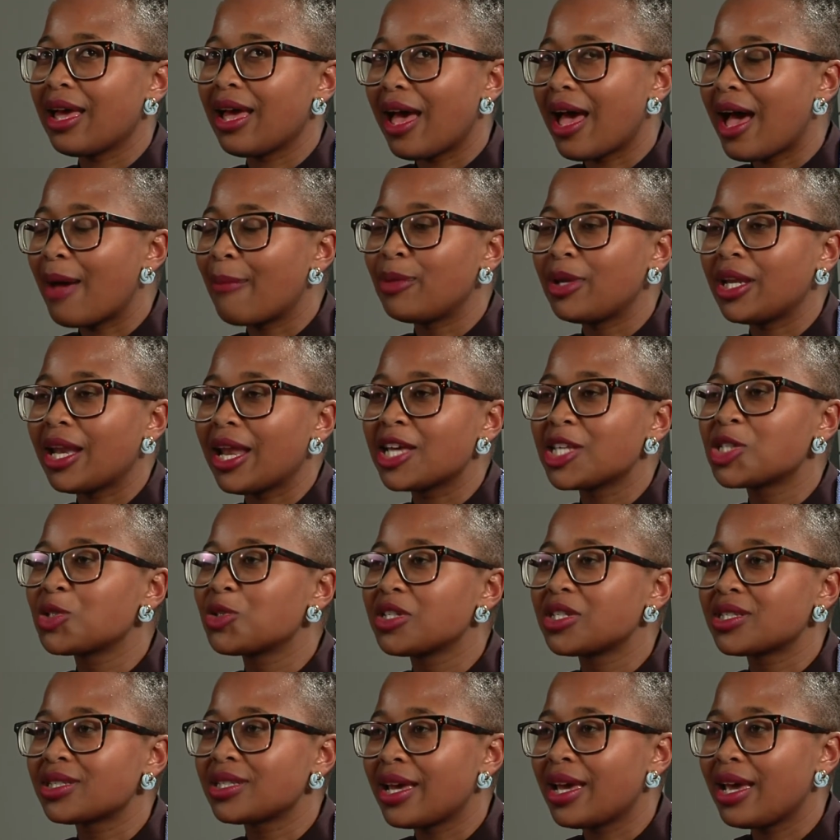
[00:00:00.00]
I mean, as
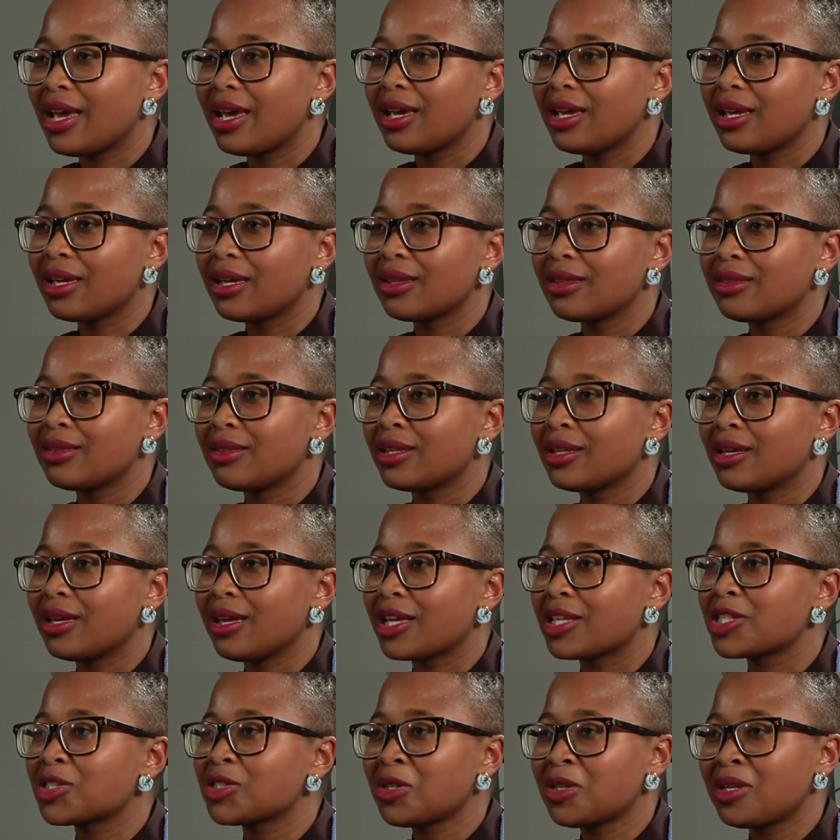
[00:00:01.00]
you're saying, the
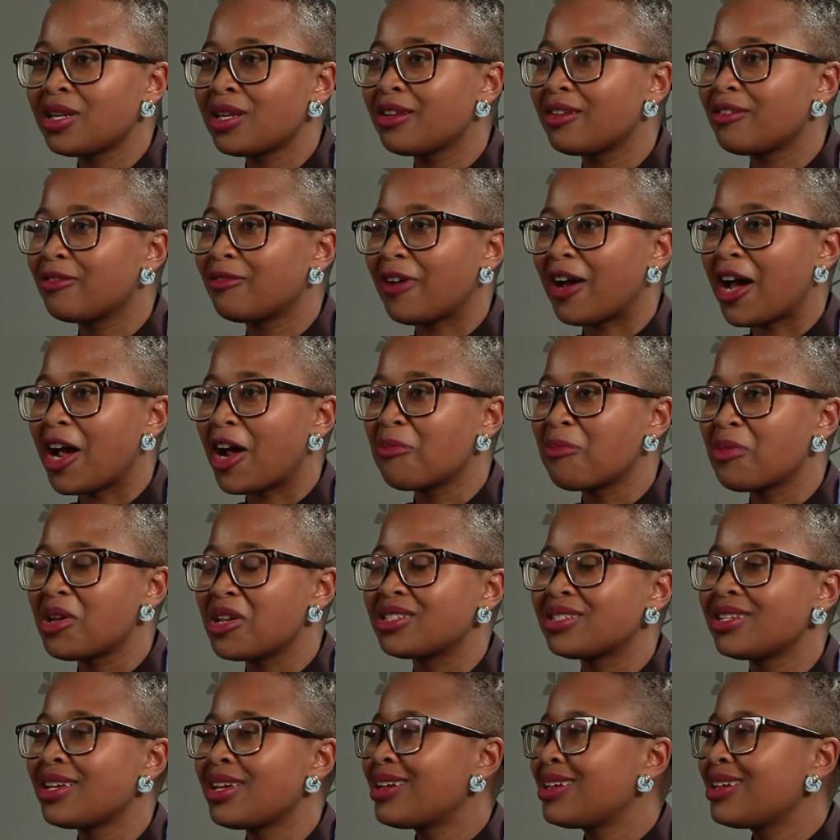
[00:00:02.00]
external environment